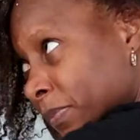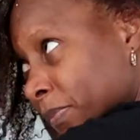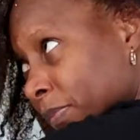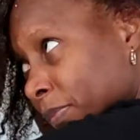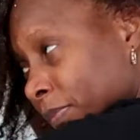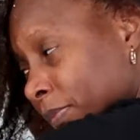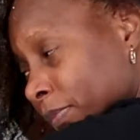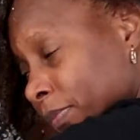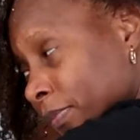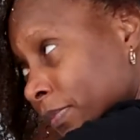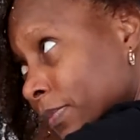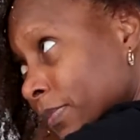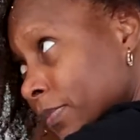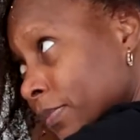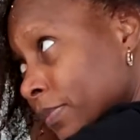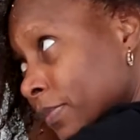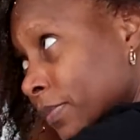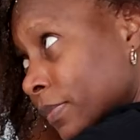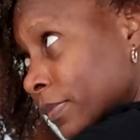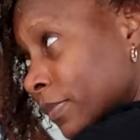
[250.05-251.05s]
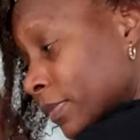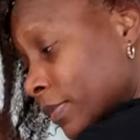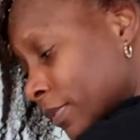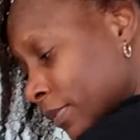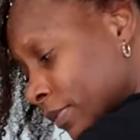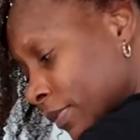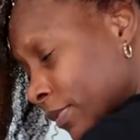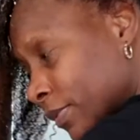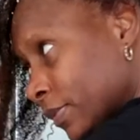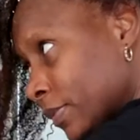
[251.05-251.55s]

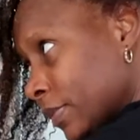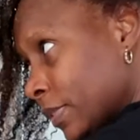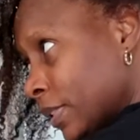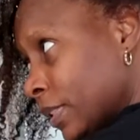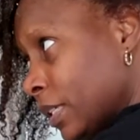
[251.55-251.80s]
(silence)